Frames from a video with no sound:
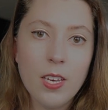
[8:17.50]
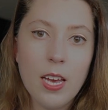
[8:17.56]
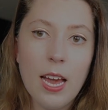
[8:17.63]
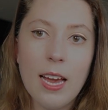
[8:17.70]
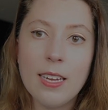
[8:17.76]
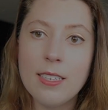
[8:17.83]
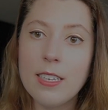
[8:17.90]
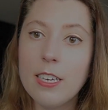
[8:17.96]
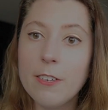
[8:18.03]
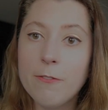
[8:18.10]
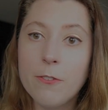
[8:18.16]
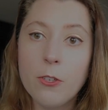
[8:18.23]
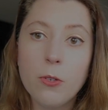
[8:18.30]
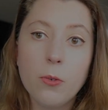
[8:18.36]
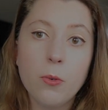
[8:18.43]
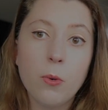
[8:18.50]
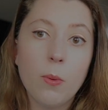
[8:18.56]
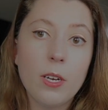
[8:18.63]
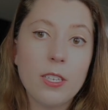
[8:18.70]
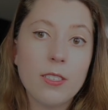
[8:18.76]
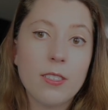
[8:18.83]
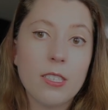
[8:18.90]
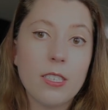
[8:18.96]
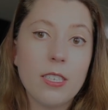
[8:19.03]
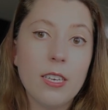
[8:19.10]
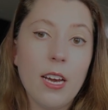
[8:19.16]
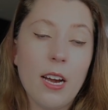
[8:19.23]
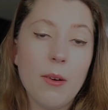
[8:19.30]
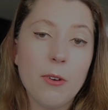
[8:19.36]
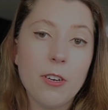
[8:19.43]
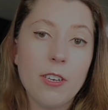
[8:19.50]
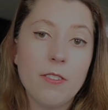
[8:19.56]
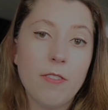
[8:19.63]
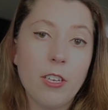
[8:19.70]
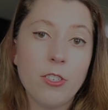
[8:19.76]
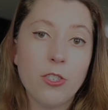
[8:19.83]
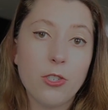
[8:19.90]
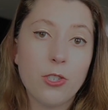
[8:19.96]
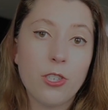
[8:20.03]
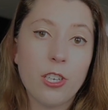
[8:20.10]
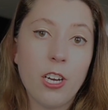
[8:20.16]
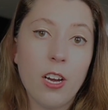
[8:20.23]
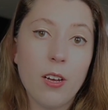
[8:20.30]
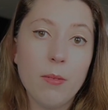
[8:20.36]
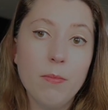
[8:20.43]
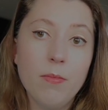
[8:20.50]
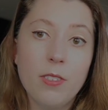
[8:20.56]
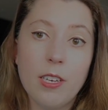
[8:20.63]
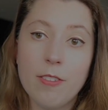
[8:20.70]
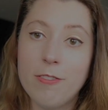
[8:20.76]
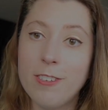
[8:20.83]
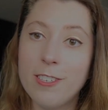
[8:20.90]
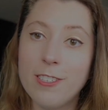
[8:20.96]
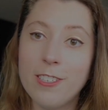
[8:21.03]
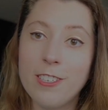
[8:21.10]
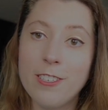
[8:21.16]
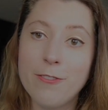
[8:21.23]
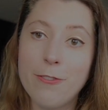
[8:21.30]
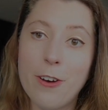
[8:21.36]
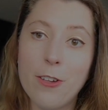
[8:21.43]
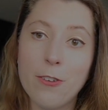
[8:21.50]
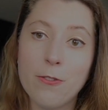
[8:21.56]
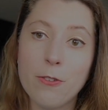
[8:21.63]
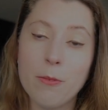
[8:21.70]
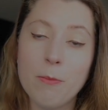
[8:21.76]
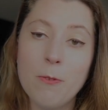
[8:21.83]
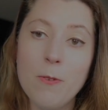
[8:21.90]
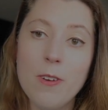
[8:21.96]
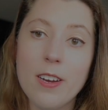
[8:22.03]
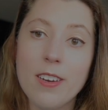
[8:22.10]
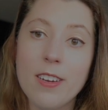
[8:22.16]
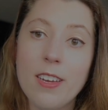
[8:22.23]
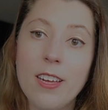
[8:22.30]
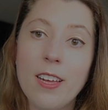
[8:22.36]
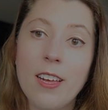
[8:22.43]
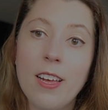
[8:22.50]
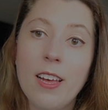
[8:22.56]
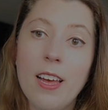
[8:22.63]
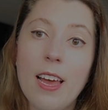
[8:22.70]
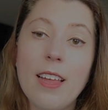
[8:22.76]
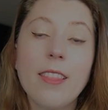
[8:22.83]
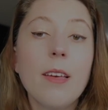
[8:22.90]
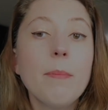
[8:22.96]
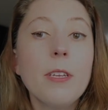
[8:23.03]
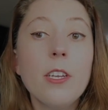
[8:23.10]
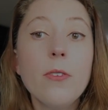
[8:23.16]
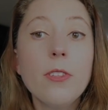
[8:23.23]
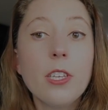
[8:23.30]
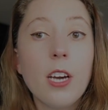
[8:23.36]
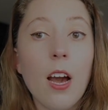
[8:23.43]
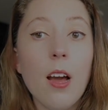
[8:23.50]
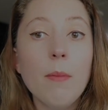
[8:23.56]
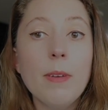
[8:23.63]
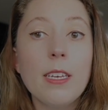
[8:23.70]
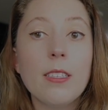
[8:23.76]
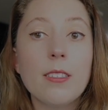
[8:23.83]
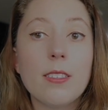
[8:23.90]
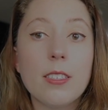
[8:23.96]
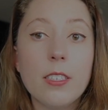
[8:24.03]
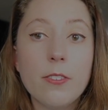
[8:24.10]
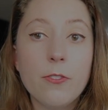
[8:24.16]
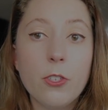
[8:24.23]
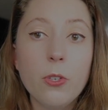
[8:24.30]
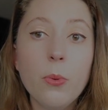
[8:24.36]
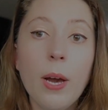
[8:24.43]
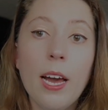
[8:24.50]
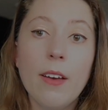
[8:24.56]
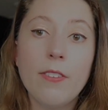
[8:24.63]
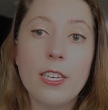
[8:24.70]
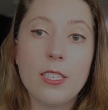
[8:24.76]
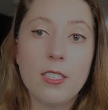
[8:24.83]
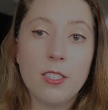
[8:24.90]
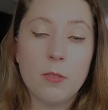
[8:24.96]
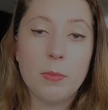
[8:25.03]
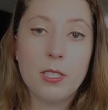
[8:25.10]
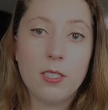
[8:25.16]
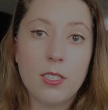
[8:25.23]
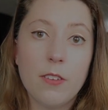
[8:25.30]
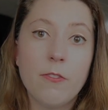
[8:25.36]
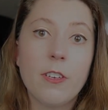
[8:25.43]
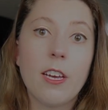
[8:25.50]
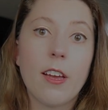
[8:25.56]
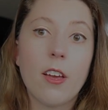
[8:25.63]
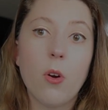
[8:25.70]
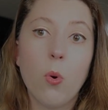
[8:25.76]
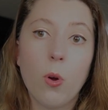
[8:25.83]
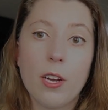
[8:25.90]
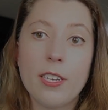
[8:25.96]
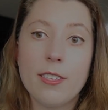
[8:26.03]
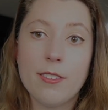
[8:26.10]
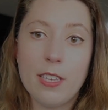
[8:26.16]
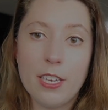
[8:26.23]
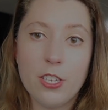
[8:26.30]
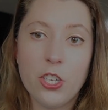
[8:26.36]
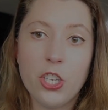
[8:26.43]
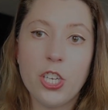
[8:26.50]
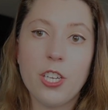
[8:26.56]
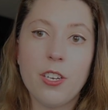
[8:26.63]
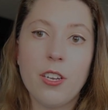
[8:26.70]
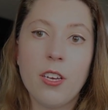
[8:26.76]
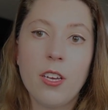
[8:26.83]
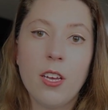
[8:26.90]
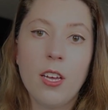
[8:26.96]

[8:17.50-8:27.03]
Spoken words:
And if you want to see our adventures to come, definitely follow for more. And let me know in the comments if you have any specific organization